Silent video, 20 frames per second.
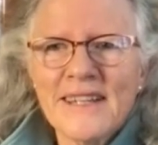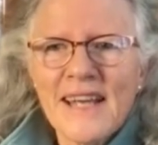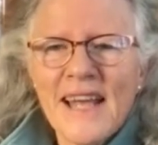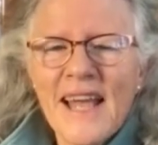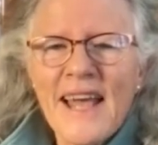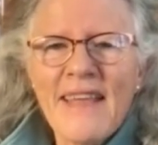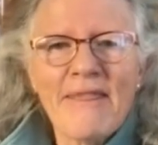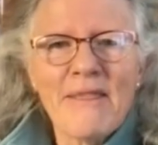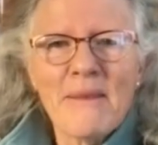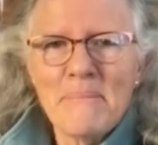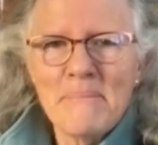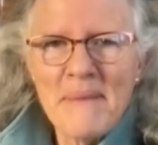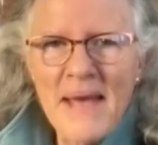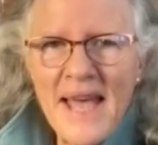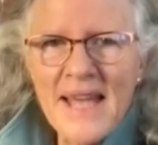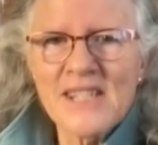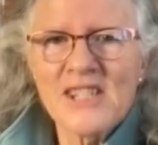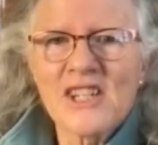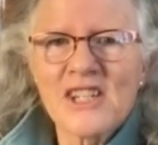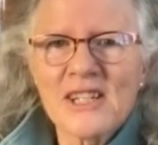and the
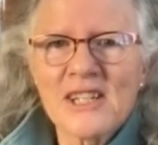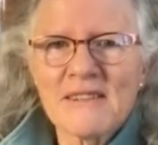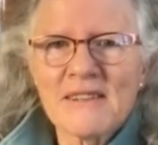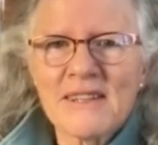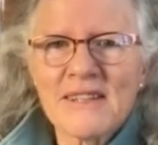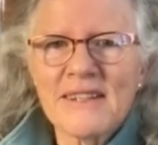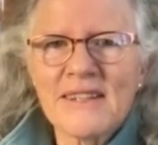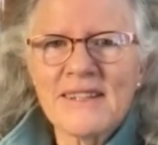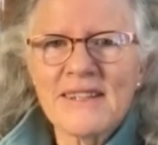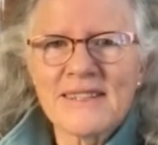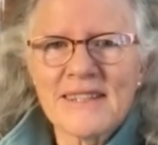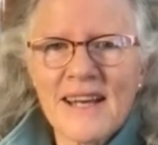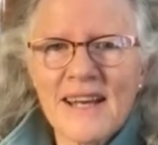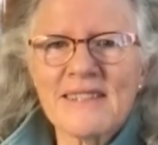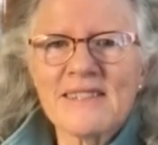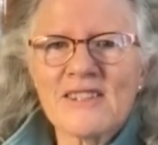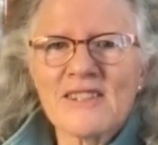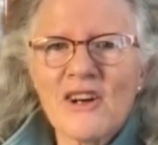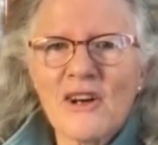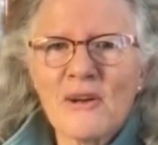magic that it
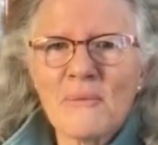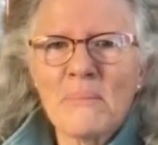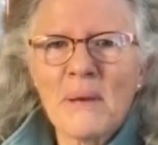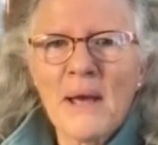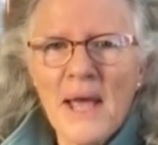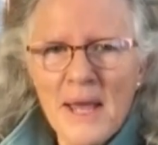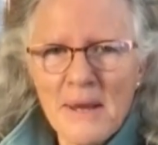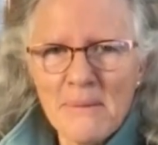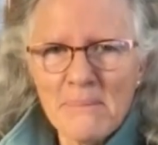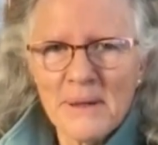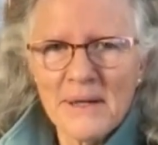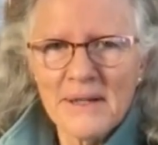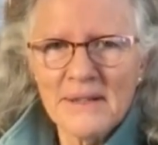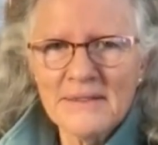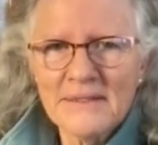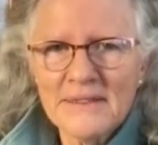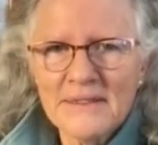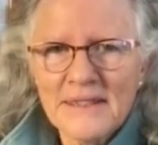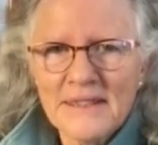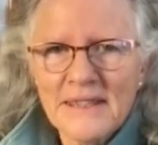does on paper
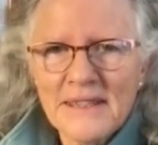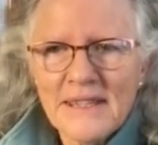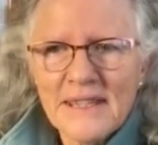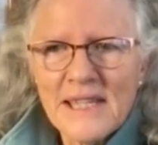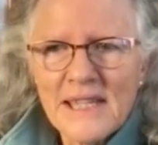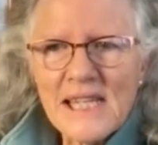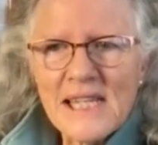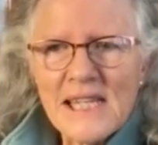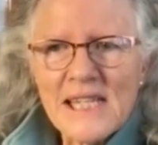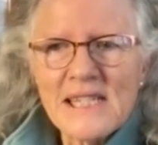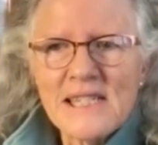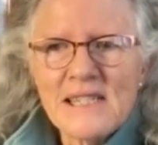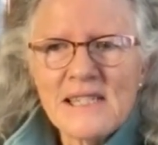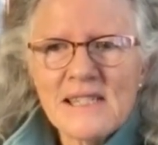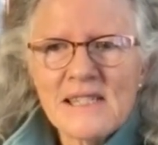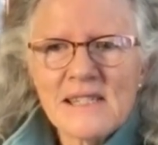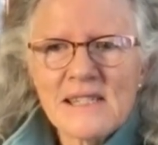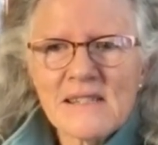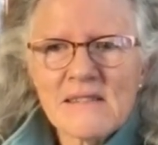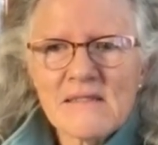
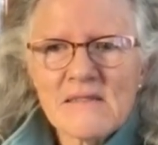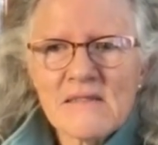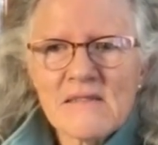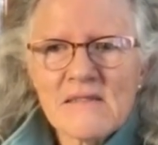is,